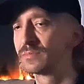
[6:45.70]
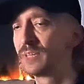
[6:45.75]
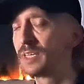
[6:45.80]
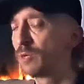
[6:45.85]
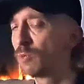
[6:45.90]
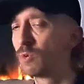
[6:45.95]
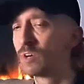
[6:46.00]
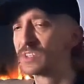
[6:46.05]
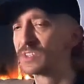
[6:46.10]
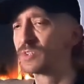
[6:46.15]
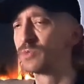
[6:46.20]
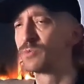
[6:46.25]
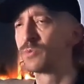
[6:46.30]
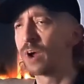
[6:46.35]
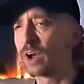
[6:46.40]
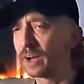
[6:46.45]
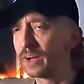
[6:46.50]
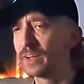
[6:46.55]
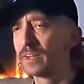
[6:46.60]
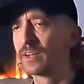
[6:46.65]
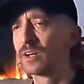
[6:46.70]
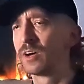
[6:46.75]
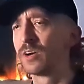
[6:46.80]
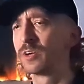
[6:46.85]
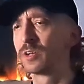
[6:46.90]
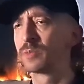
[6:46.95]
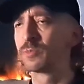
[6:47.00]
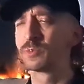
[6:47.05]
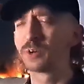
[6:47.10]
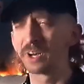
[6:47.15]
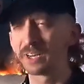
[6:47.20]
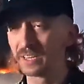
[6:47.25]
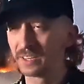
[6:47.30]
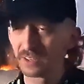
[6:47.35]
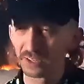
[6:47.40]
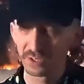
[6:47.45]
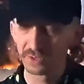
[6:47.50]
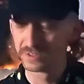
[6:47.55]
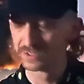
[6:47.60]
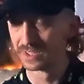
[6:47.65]
he wasn't writing on them, right?
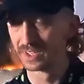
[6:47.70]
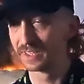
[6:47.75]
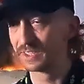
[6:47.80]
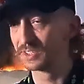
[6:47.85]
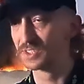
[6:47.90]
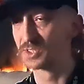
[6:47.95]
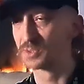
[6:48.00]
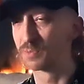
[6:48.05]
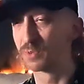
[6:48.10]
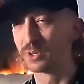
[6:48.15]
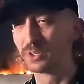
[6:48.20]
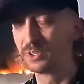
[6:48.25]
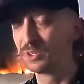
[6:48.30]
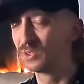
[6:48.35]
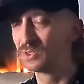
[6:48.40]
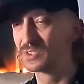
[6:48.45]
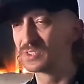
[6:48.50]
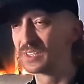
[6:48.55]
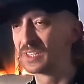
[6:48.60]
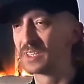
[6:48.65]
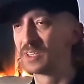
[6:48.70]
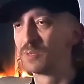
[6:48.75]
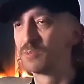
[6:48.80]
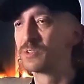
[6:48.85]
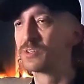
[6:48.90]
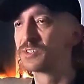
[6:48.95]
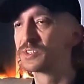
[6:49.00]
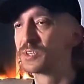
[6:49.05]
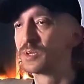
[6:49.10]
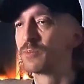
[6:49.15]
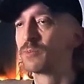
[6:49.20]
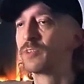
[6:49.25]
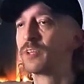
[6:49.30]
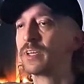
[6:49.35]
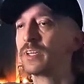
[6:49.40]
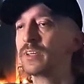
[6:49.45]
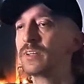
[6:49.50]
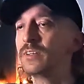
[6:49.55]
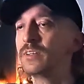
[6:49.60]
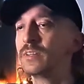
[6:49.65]
He was like just producing them or
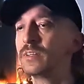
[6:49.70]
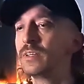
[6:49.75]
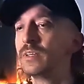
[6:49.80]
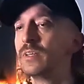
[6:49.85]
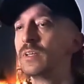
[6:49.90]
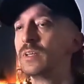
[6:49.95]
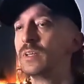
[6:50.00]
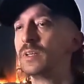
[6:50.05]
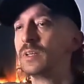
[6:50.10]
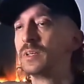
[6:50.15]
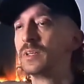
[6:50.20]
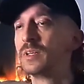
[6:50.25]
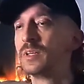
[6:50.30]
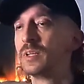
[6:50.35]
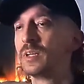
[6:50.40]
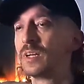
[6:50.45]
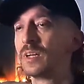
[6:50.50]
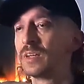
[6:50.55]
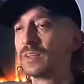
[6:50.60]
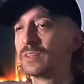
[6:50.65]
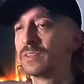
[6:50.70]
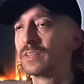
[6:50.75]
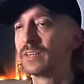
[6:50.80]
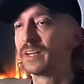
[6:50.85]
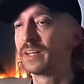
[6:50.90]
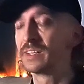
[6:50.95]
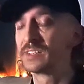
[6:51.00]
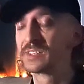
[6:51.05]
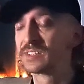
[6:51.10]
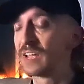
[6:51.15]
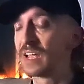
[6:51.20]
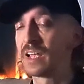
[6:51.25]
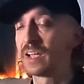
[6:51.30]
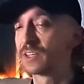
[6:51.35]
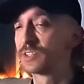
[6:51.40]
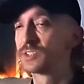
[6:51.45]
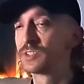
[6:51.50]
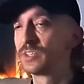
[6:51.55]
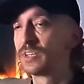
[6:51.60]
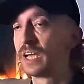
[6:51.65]
something. And I
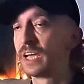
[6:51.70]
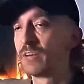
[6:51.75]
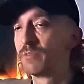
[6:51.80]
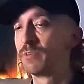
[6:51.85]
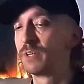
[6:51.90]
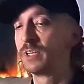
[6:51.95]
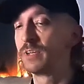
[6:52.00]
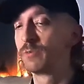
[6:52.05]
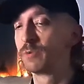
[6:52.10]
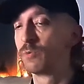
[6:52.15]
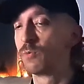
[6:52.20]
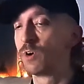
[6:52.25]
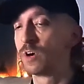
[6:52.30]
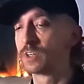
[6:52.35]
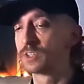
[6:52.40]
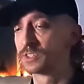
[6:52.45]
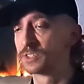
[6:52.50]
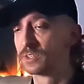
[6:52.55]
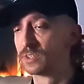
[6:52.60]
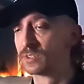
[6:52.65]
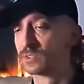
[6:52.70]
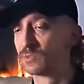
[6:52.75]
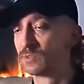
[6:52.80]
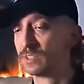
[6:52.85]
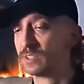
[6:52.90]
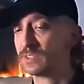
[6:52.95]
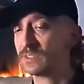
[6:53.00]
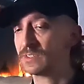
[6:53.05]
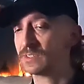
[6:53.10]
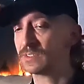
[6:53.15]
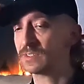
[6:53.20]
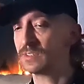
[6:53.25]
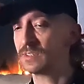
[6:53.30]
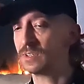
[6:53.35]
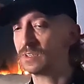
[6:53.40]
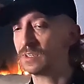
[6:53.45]
actually haven't even watched those ones.